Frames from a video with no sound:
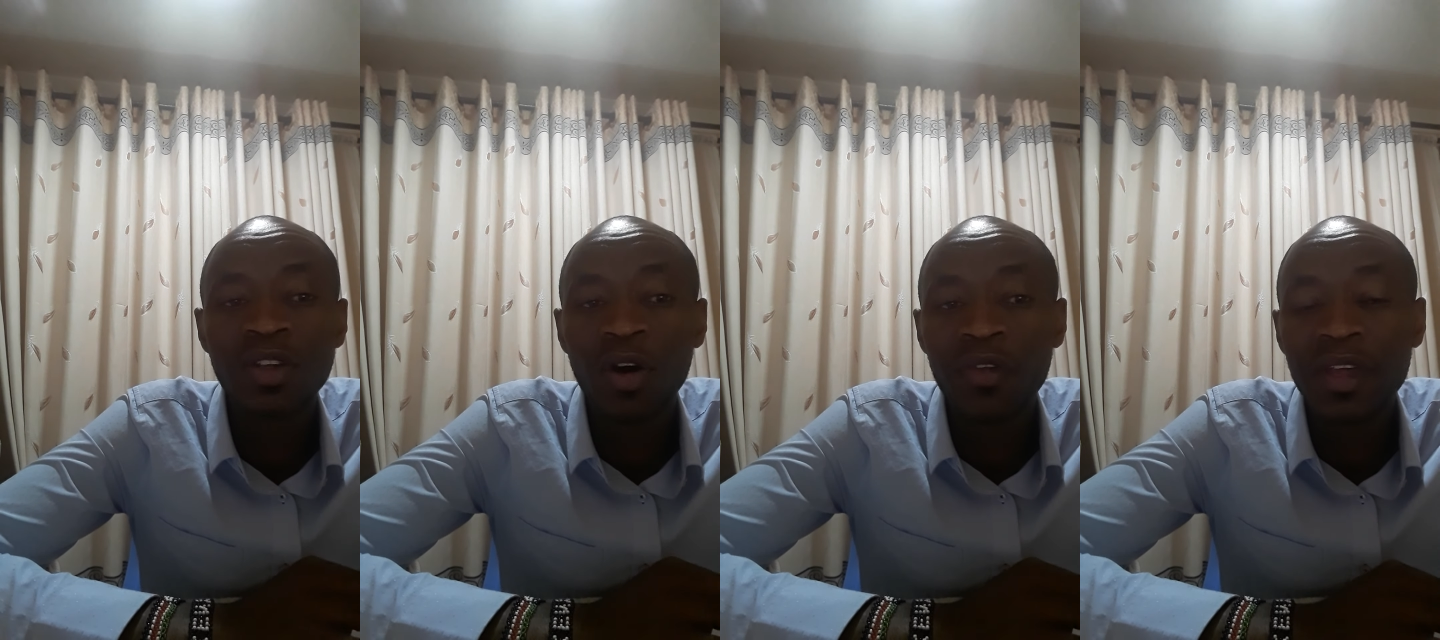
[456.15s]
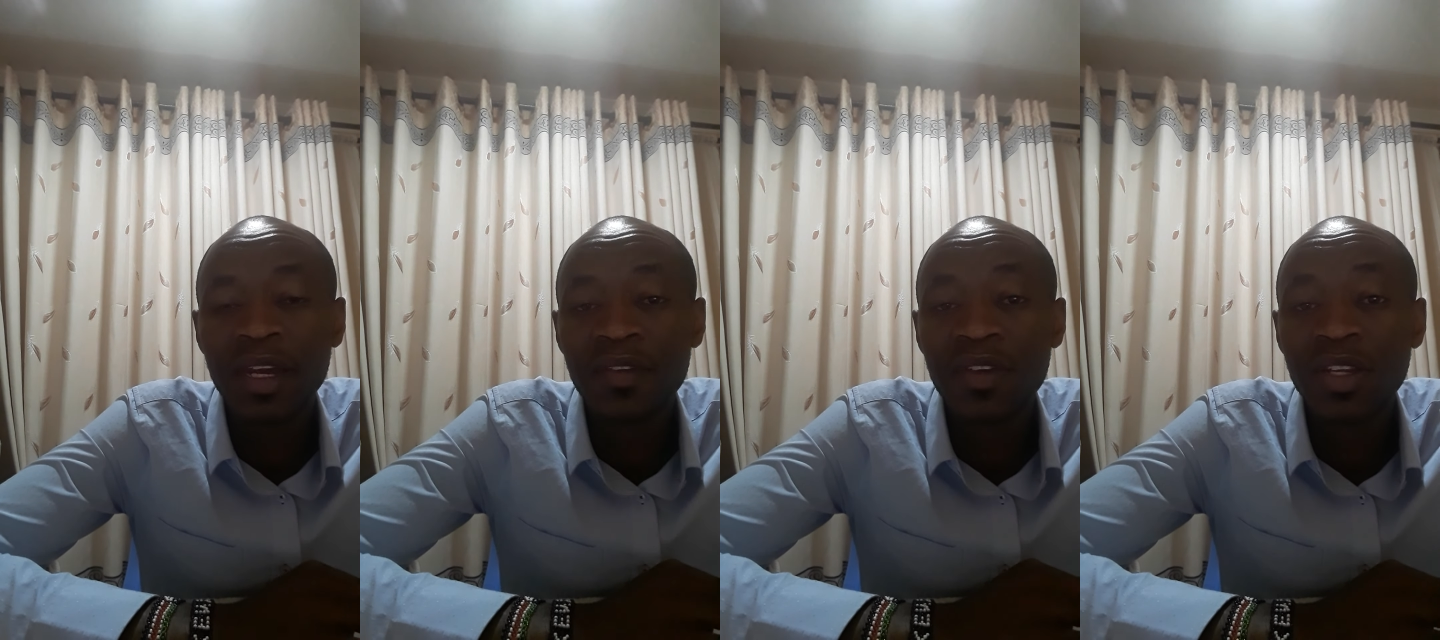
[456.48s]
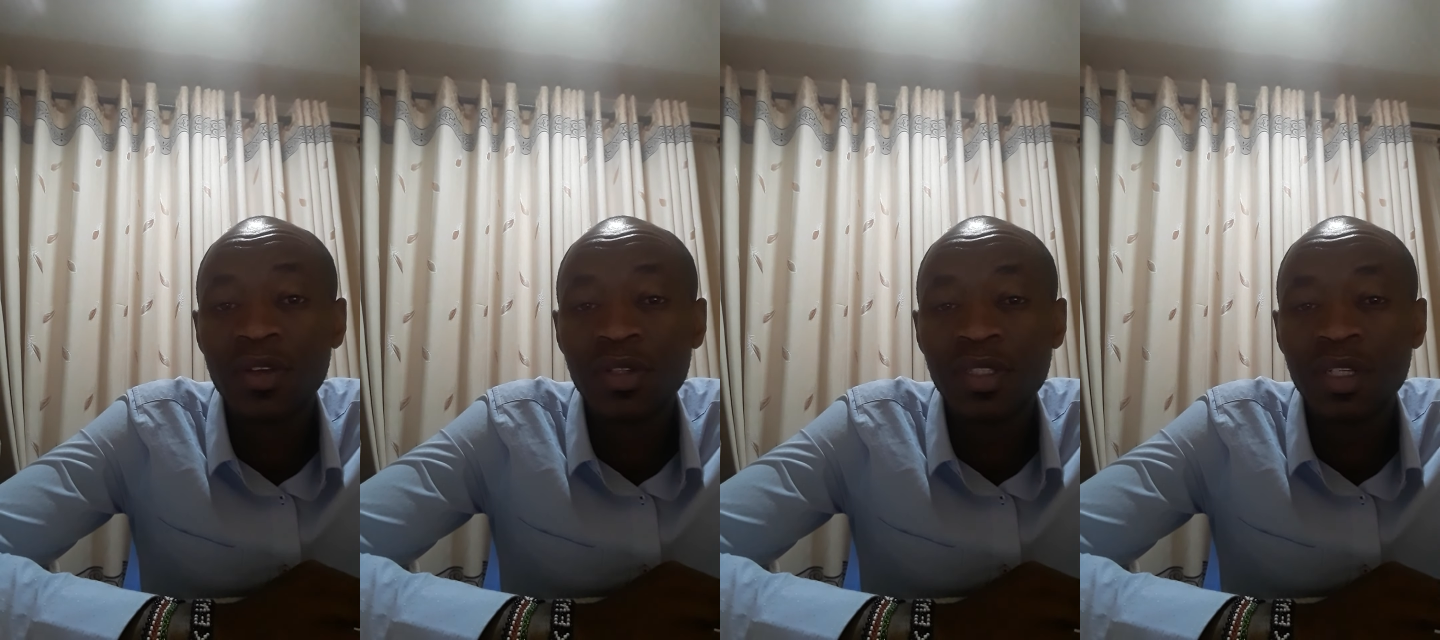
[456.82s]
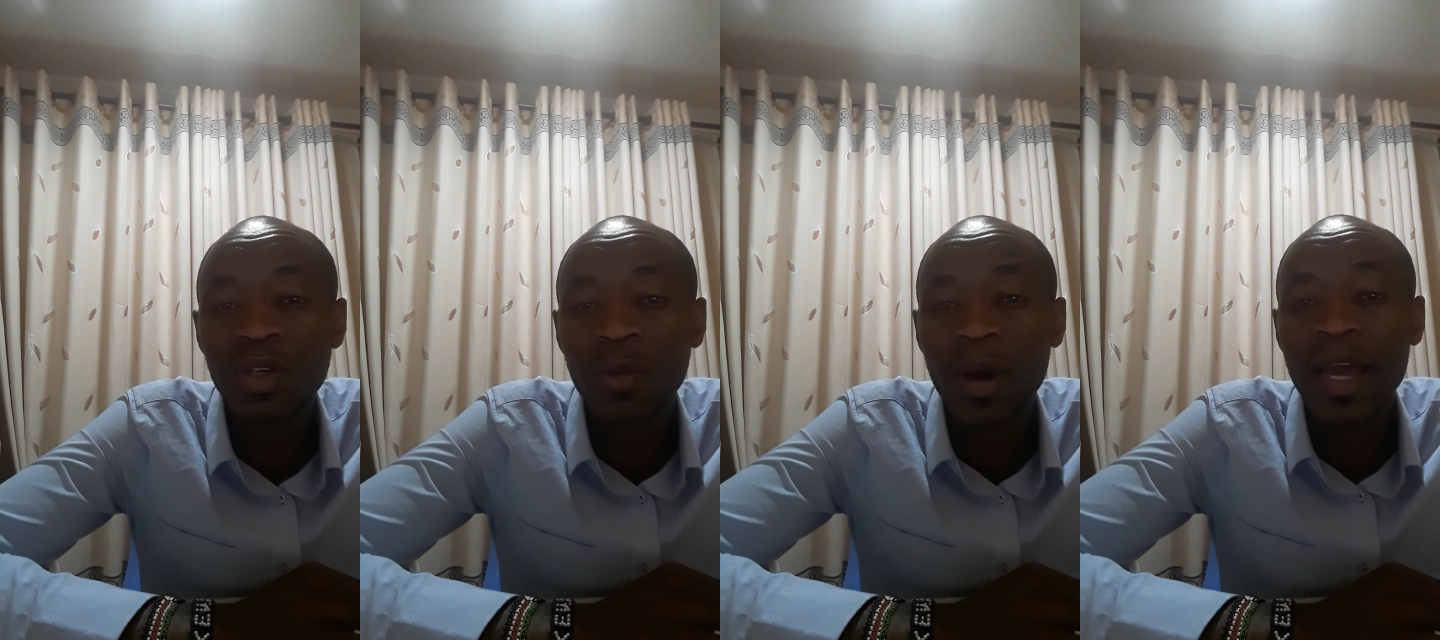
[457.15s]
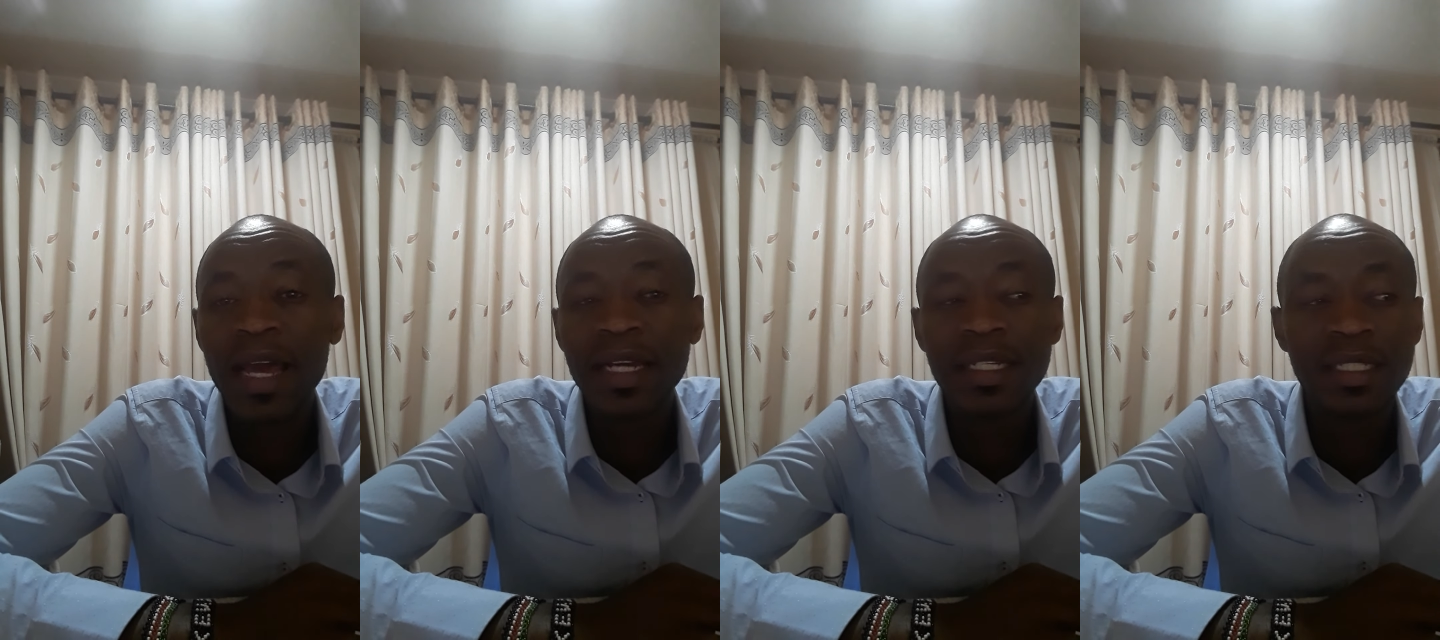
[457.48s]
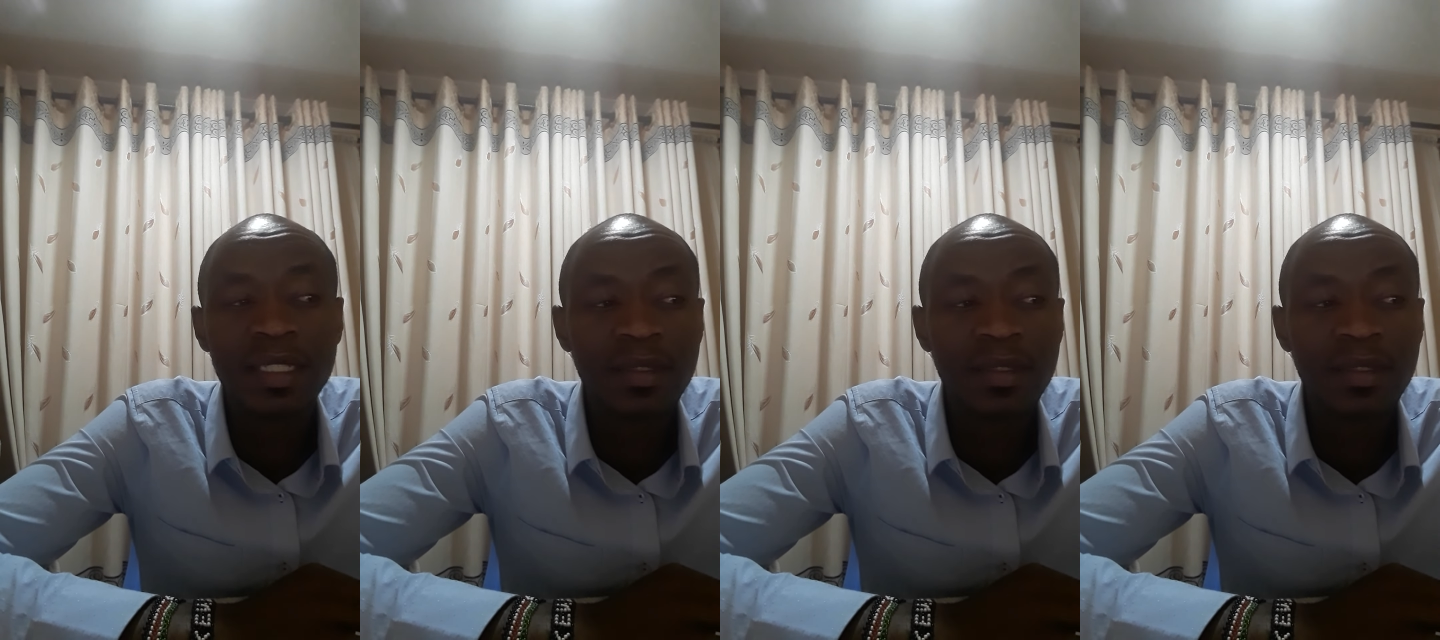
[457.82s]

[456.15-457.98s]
on the revenues required.